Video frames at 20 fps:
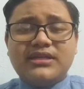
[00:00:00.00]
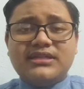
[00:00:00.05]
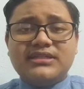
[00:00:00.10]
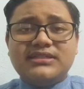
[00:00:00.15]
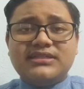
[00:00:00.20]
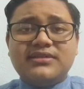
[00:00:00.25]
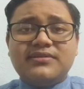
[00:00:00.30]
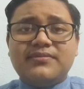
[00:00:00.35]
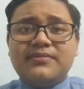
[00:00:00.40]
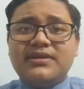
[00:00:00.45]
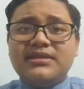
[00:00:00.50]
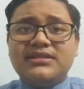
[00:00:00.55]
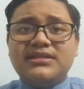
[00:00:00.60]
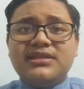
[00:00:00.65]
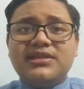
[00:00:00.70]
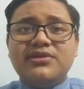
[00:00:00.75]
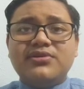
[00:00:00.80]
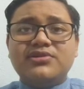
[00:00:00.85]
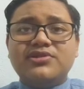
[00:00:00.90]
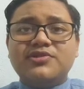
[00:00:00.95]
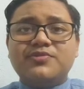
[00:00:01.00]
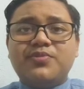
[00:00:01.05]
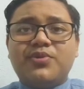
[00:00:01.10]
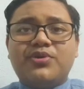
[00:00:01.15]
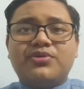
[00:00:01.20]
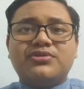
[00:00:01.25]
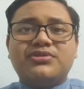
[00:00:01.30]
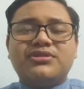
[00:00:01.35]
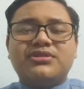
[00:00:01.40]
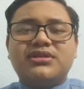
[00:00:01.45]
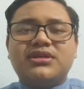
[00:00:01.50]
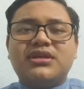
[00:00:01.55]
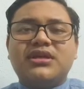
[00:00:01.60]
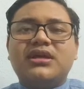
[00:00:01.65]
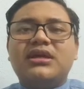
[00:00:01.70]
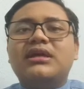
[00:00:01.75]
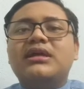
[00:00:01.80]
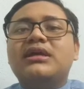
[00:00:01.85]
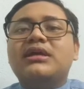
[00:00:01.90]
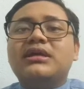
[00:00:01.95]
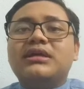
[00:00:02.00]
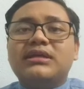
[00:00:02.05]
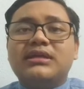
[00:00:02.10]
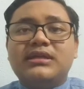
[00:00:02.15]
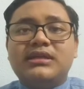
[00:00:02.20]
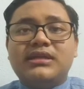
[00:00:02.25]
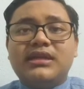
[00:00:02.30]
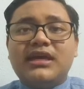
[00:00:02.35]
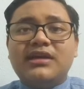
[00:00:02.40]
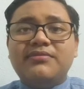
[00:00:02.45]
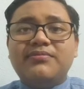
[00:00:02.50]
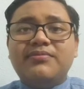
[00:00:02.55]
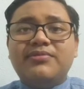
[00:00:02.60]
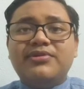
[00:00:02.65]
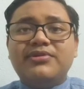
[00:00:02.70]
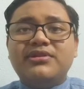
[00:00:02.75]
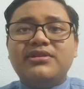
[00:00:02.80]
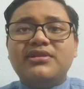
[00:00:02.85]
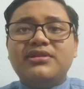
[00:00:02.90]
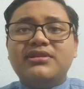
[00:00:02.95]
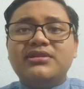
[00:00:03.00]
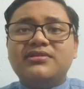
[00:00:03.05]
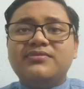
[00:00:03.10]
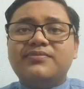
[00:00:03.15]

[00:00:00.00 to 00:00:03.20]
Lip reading: is basidiospores. It non-motile